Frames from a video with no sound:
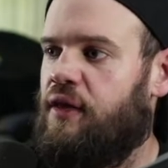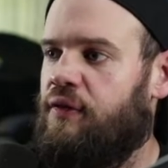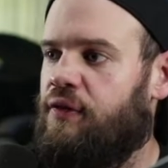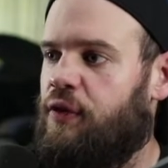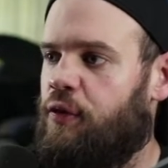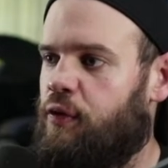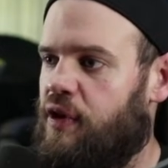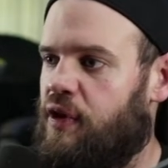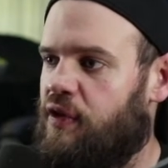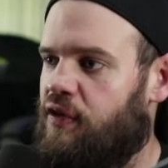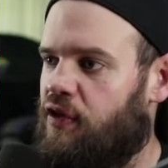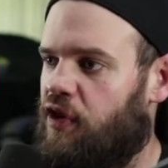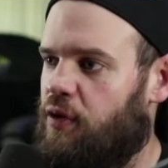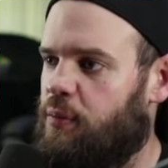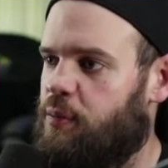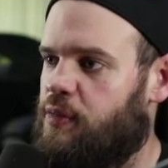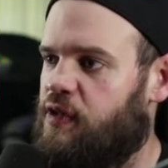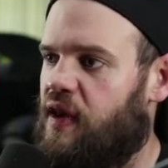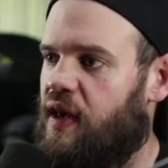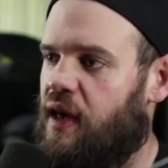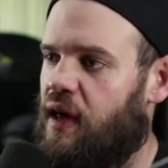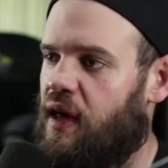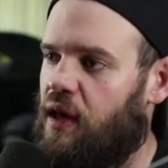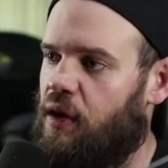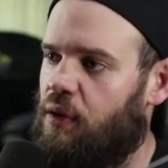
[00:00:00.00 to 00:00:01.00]
the reverb
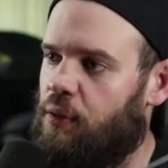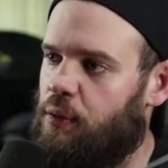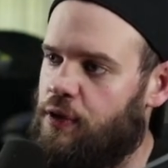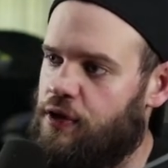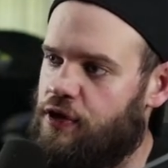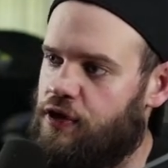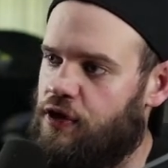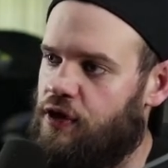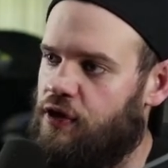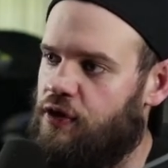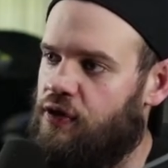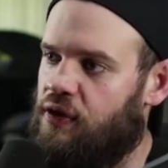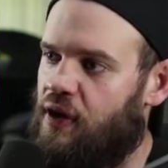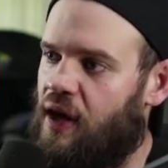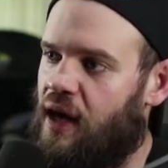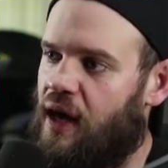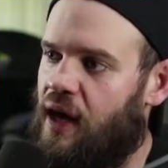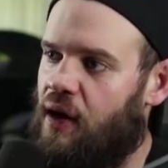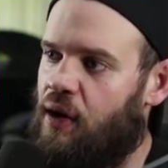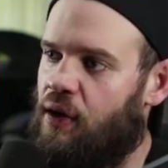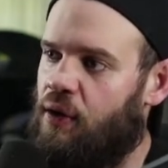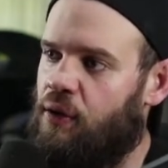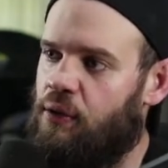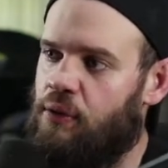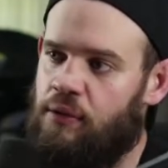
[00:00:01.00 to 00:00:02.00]
tail, which is
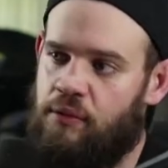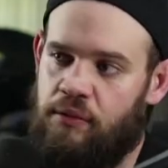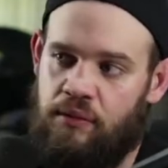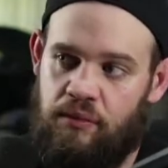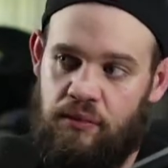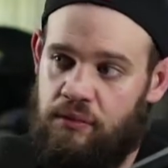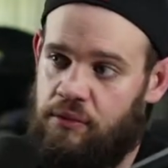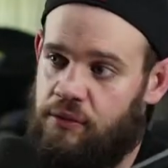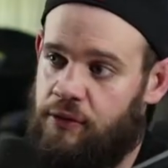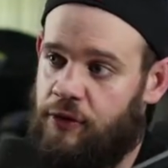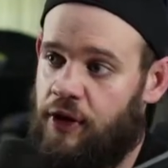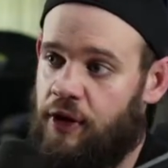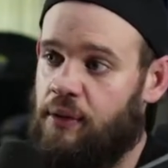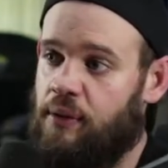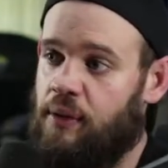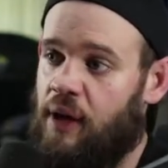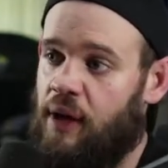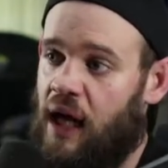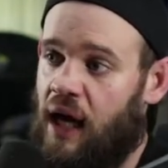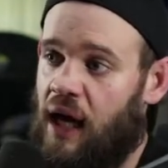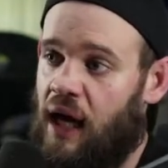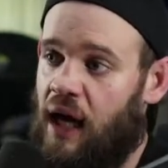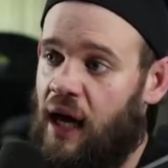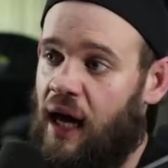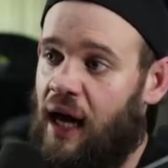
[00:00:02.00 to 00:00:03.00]
how
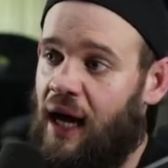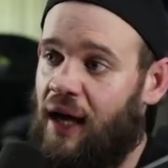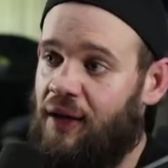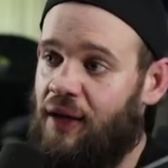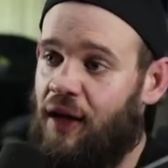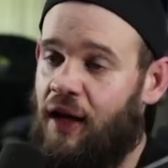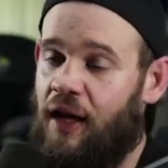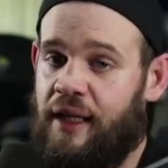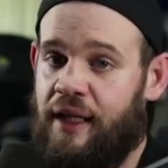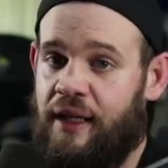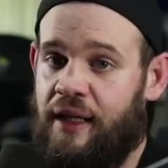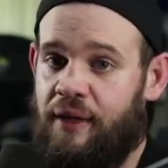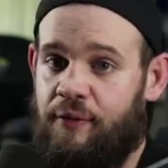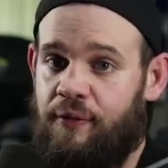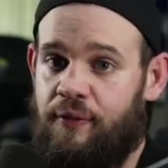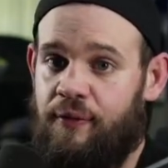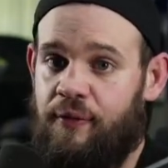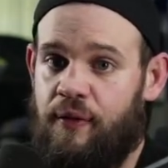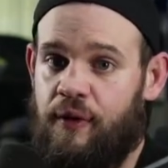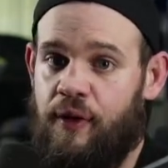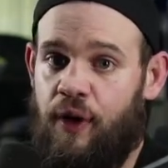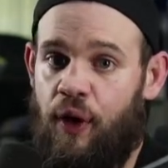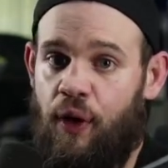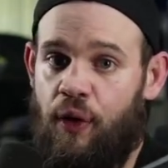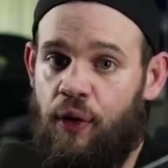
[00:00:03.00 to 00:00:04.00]
long it
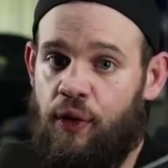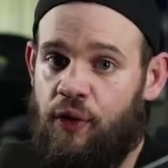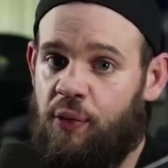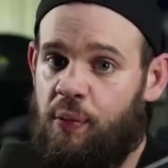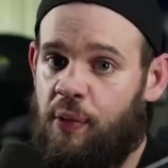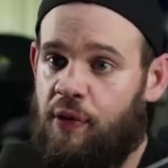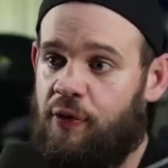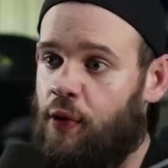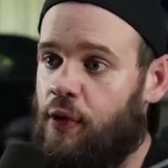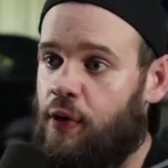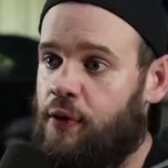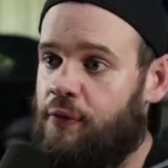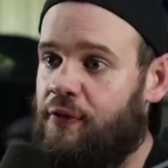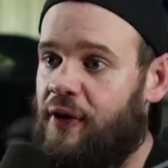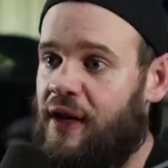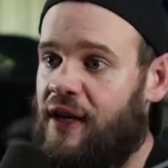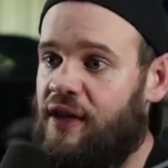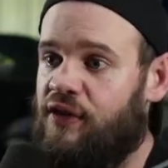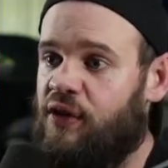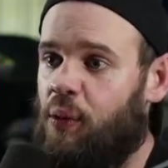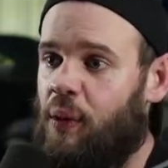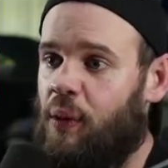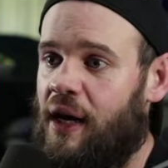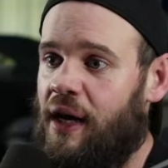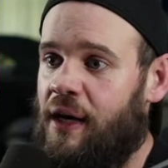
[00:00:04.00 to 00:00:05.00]
goes before it
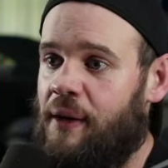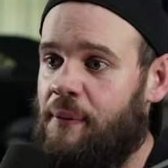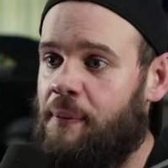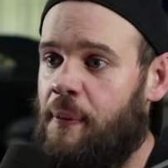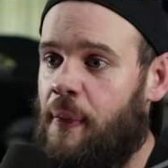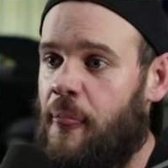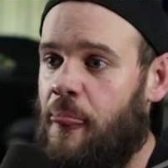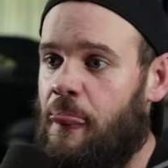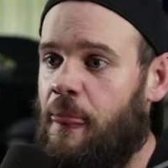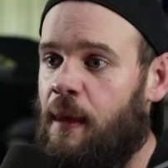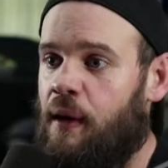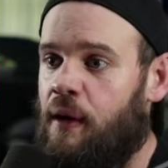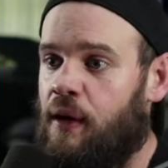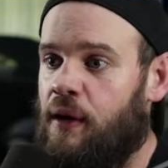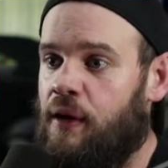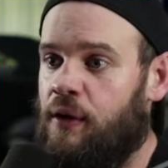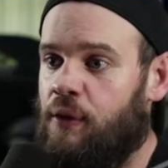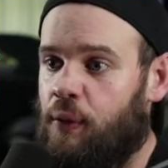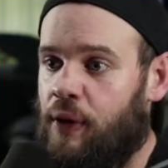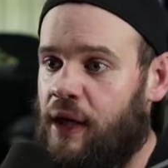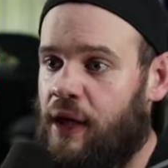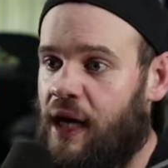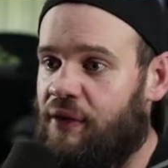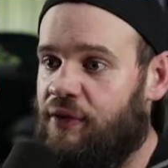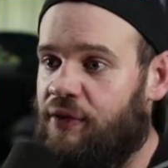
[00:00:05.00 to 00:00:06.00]
fades away.
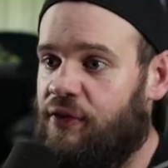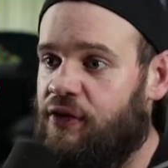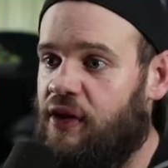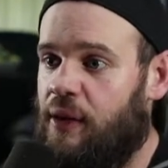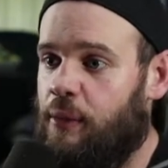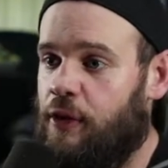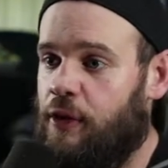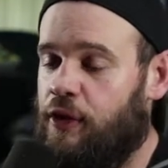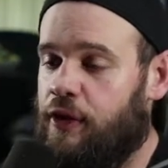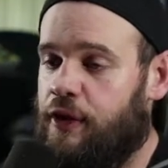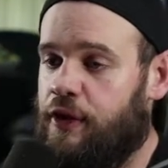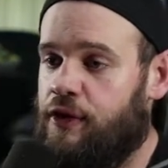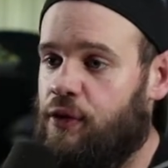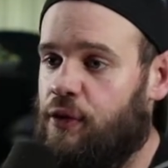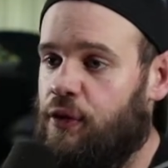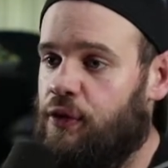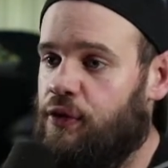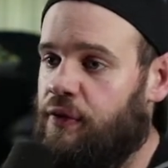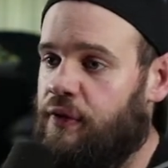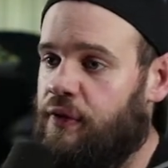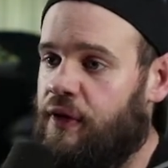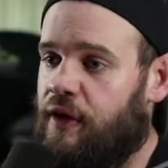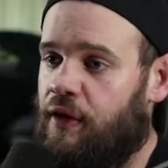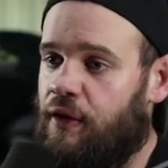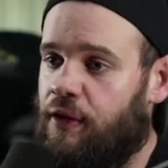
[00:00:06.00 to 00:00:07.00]
We have similar controls
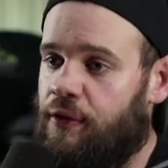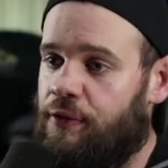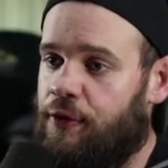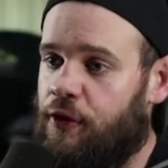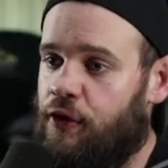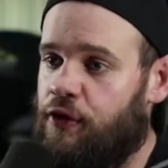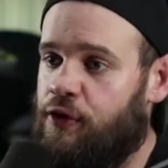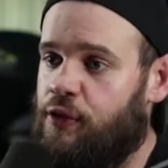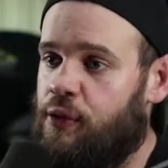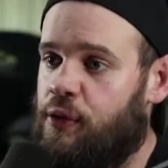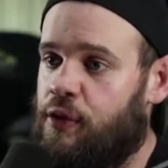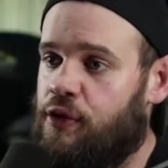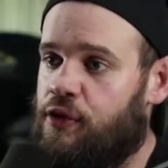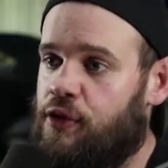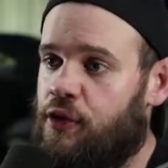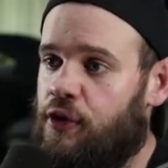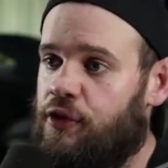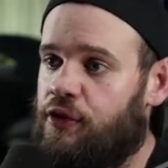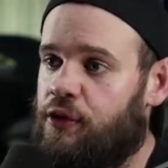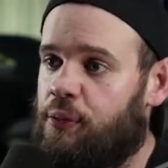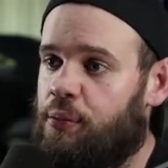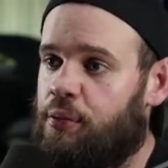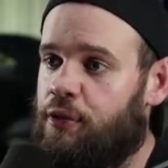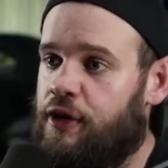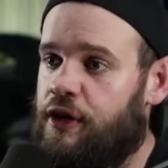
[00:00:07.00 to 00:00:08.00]
over here. The first two
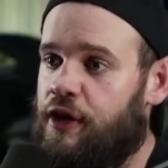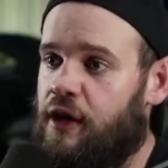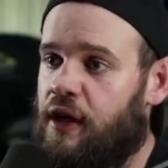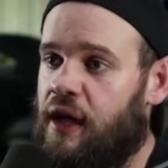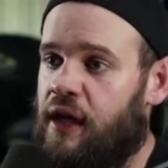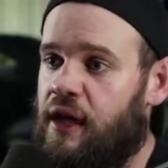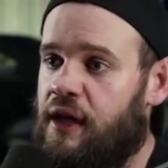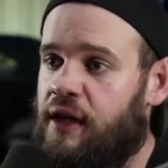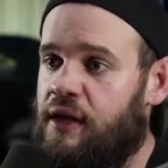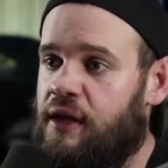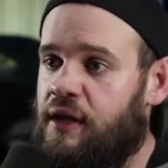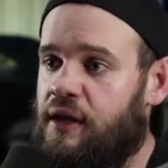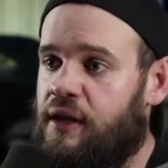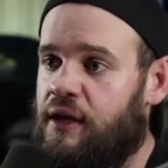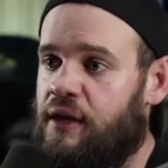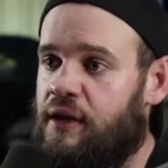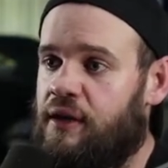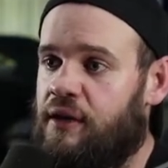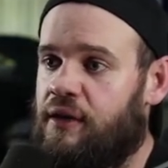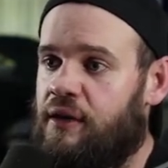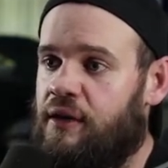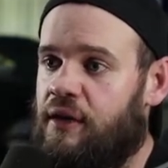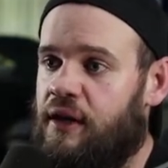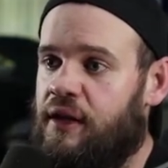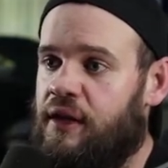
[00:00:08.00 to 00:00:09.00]
controls are pre-delay,
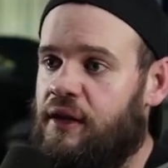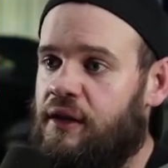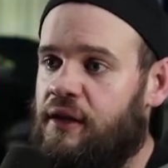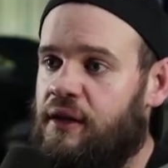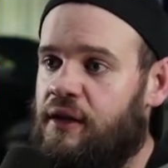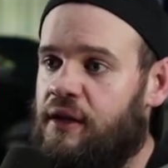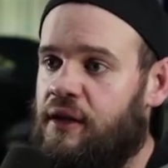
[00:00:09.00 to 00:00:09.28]
right?